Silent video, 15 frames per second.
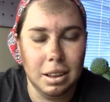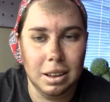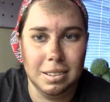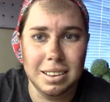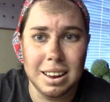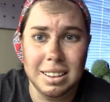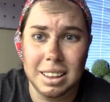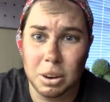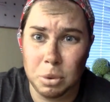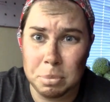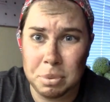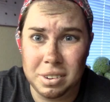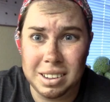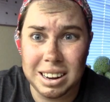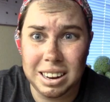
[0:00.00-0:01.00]
It's kind of like
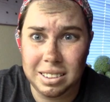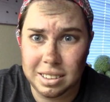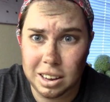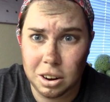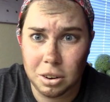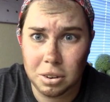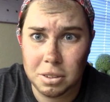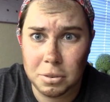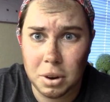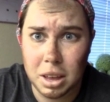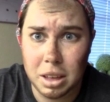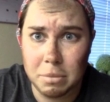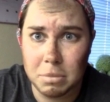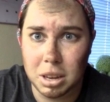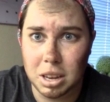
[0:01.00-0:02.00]
representing tears for
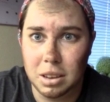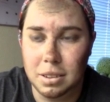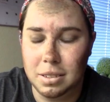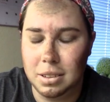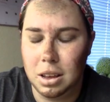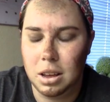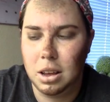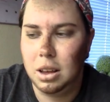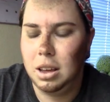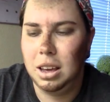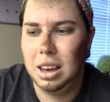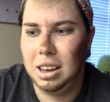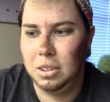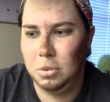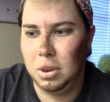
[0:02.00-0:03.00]
him because
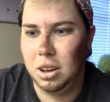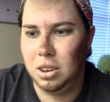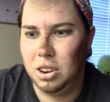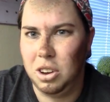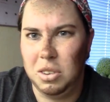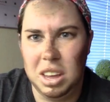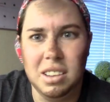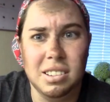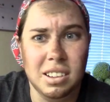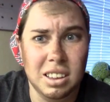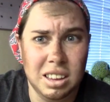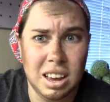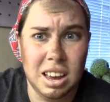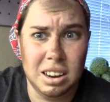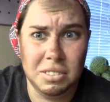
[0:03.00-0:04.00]
as we all know, he's
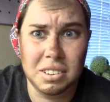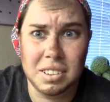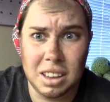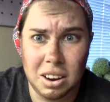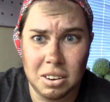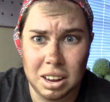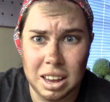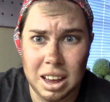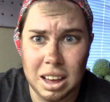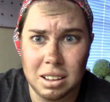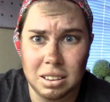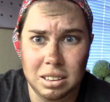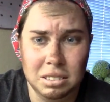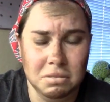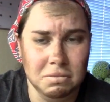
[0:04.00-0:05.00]
kind of a scaredy cat,